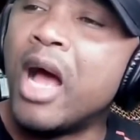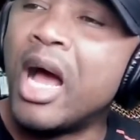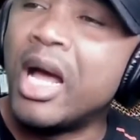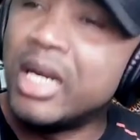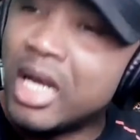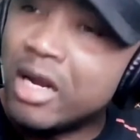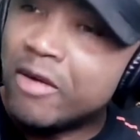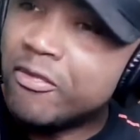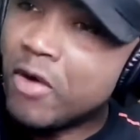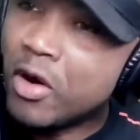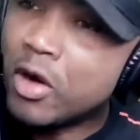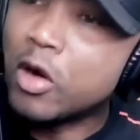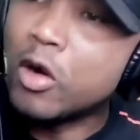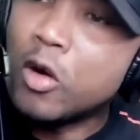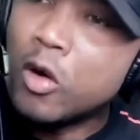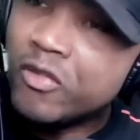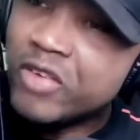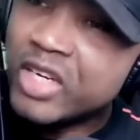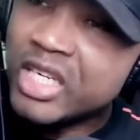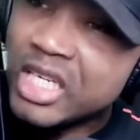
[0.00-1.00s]
And that fucker
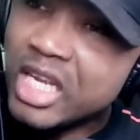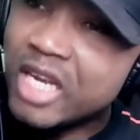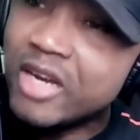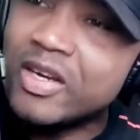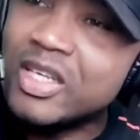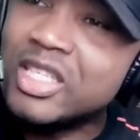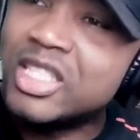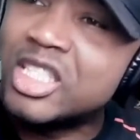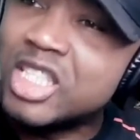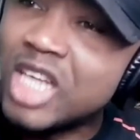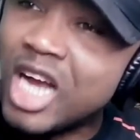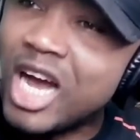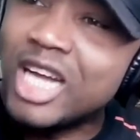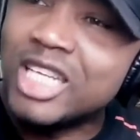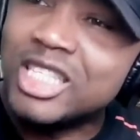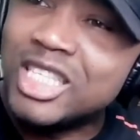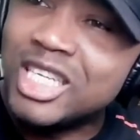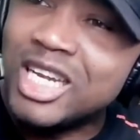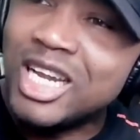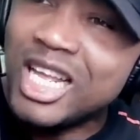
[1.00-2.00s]
over here is
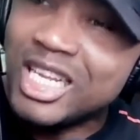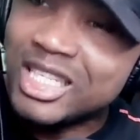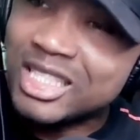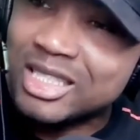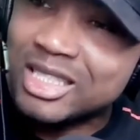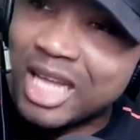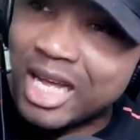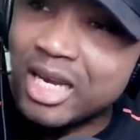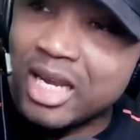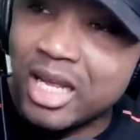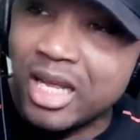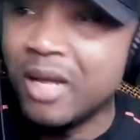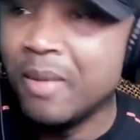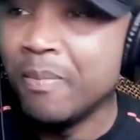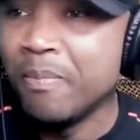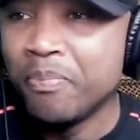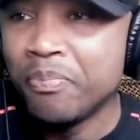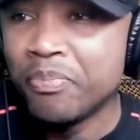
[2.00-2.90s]
charging less than the